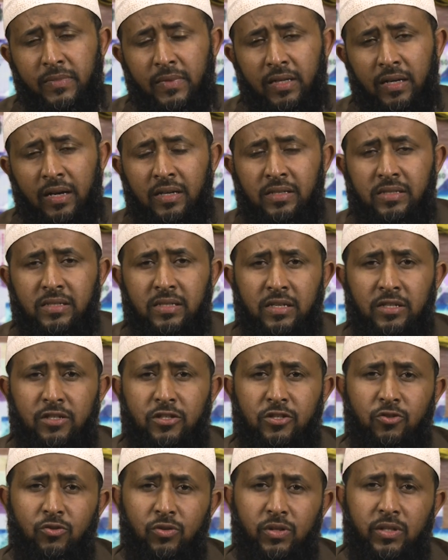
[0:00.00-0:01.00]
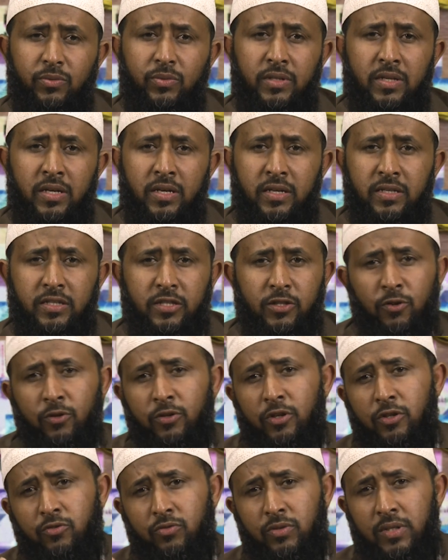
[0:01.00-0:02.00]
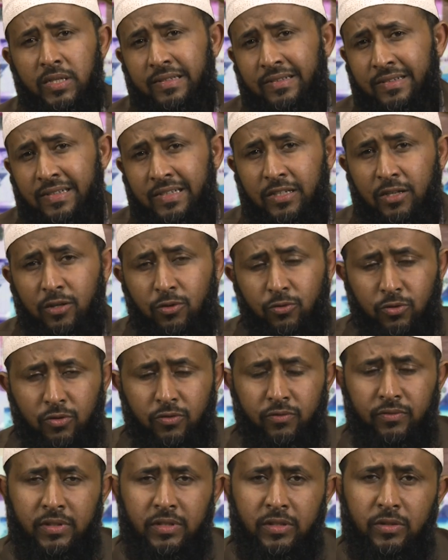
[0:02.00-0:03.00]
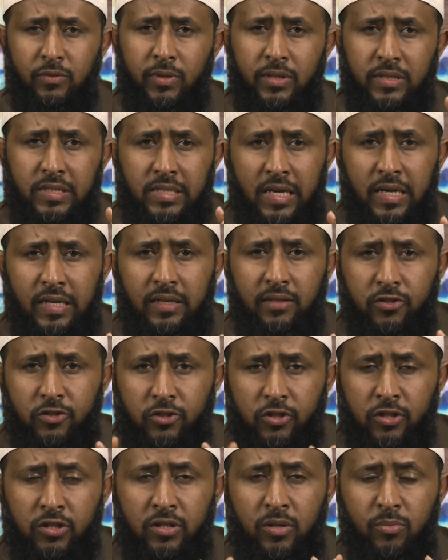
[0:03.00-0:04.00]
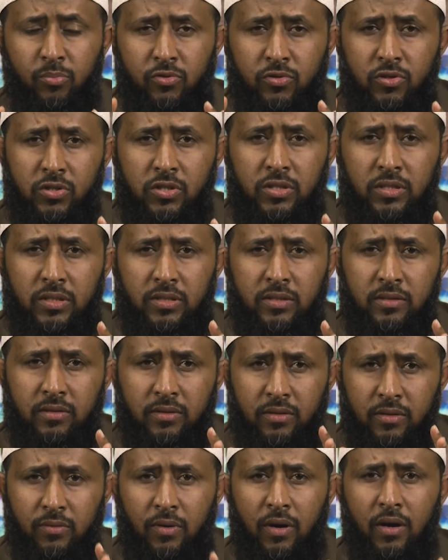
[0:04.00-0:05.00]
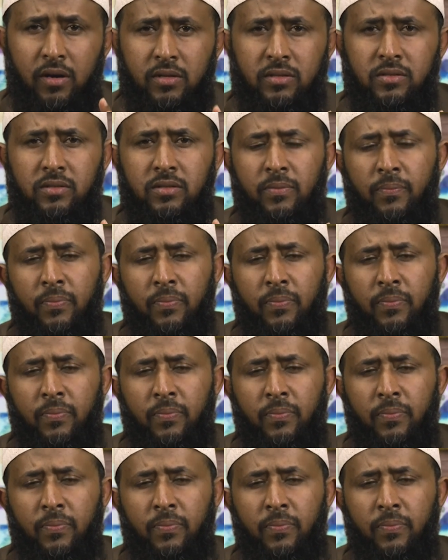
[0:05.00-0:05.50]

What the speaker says: assets to liquidate in order to get rid out of it, we're saying the Sharia position requires